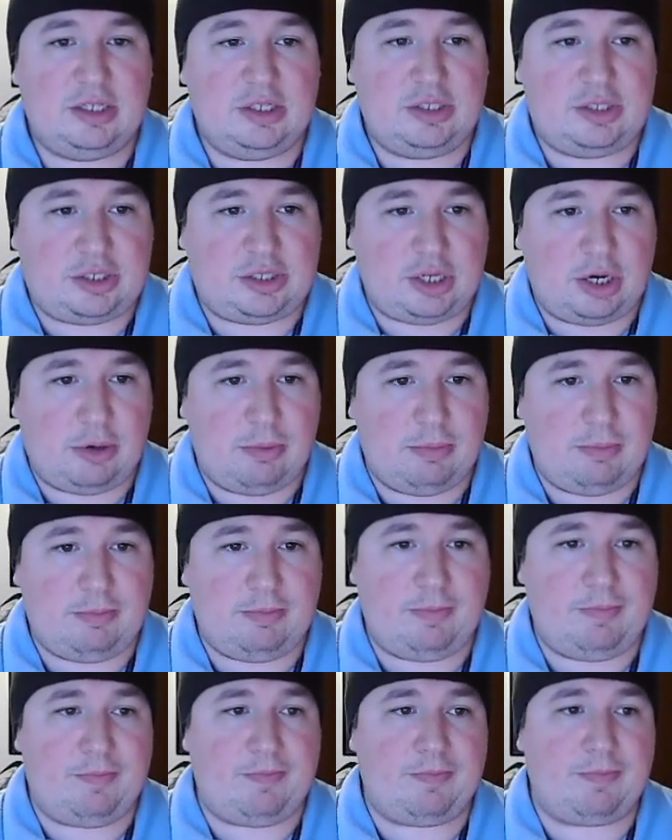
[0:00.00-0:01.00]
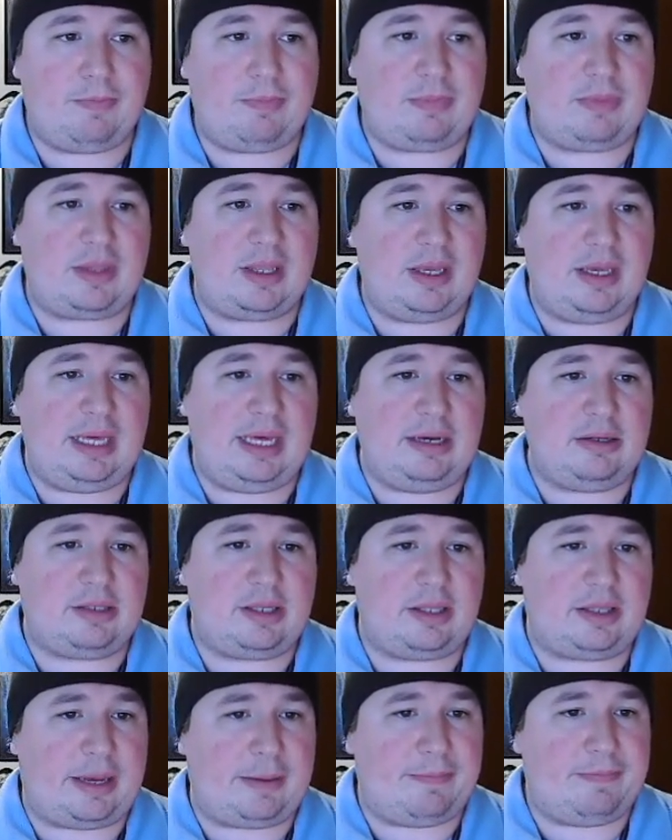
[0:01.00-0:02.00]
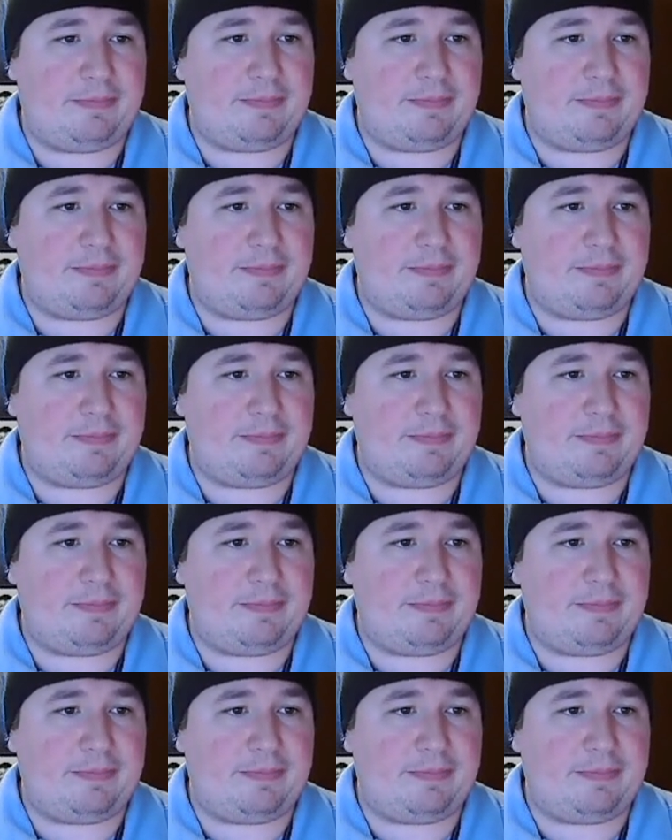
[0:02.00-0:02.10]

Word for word: So, here's the thing.